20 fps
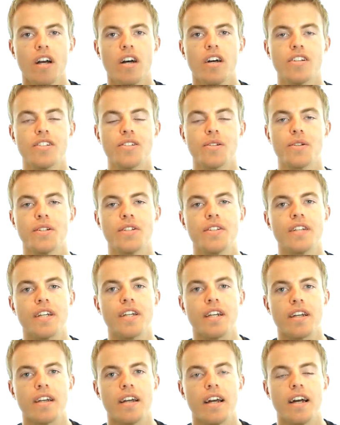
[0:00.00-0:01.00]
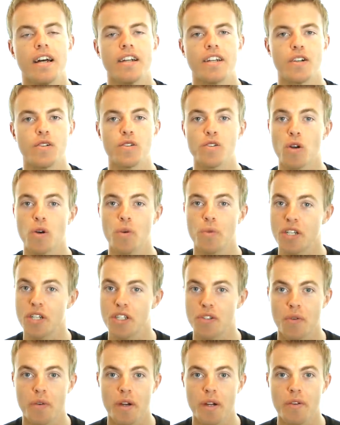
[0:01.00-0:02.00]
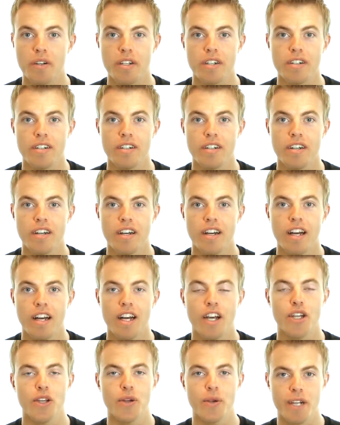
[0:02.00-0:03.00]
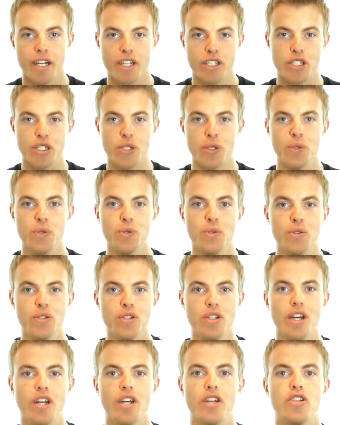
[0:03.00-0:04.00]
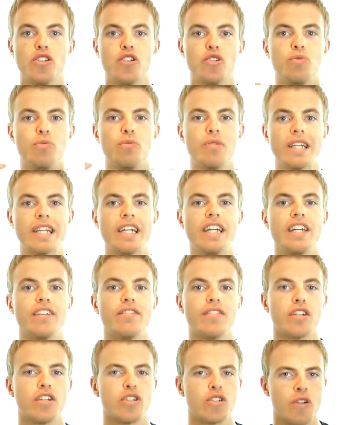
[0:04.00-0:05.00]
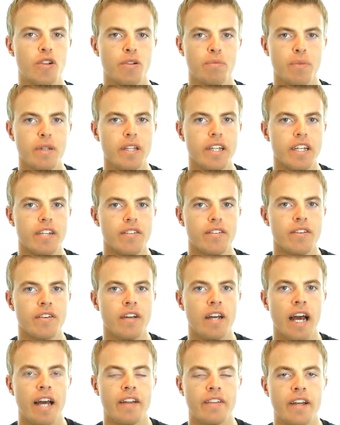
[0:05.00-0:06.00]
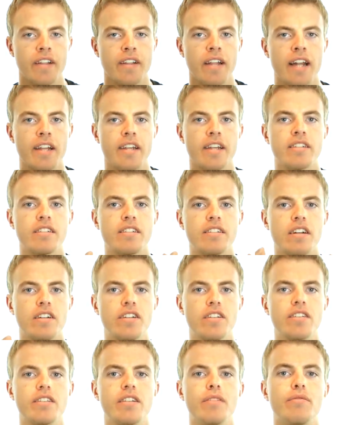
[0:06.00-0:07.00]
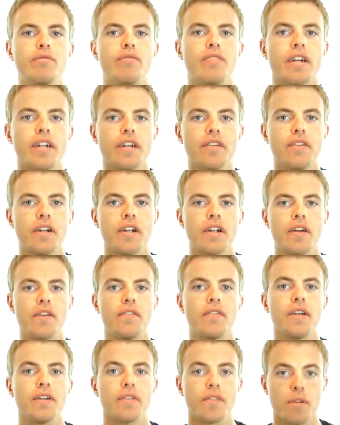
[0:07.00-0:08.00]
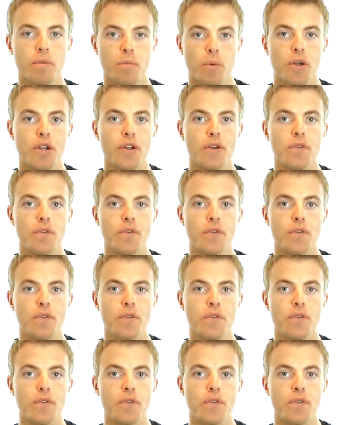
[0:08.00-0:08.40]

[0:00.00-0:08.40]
So you see, there is always free will. You can choose to believe in a certain belief, and then that can start to seem very, very real the more you